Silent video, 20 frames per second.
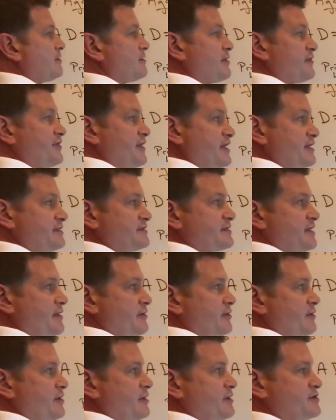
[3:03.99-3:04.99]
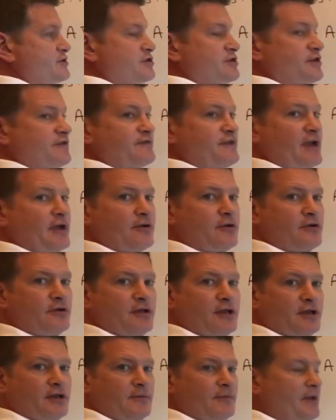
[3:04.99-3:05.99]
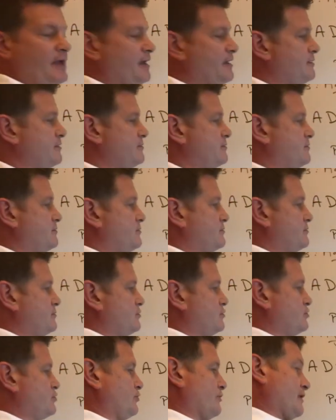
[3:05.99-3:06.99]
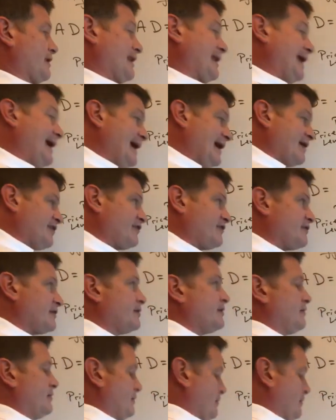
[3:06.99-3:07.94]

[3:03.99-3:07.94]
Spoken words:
The things that are going to shift aggregate demand to the left